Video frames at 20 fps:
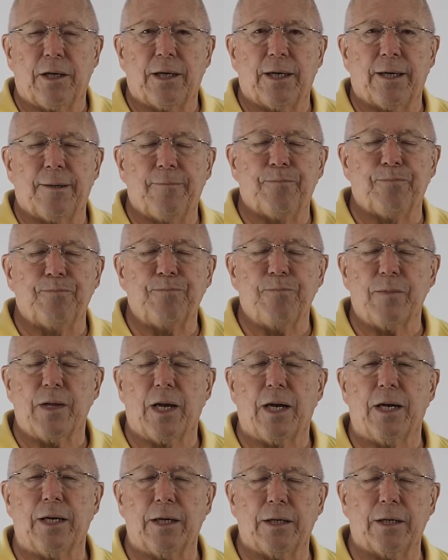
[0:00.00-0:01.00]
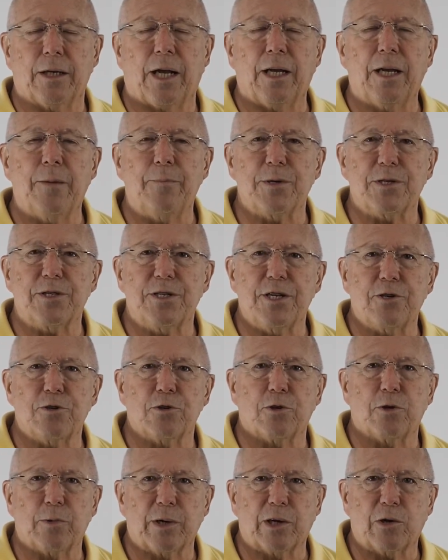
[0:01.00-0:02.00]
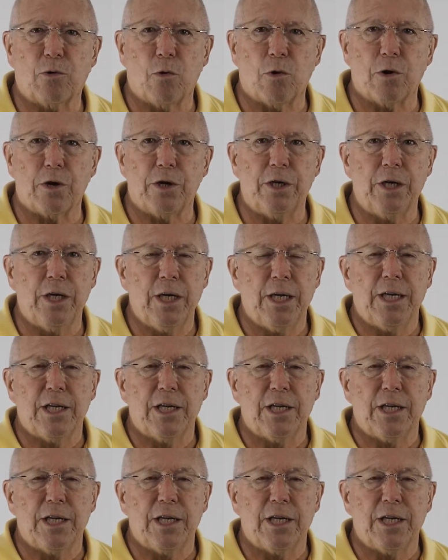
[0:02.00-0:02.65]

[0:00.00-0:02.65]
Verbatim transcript: Um, uh, Olympus digital recorder.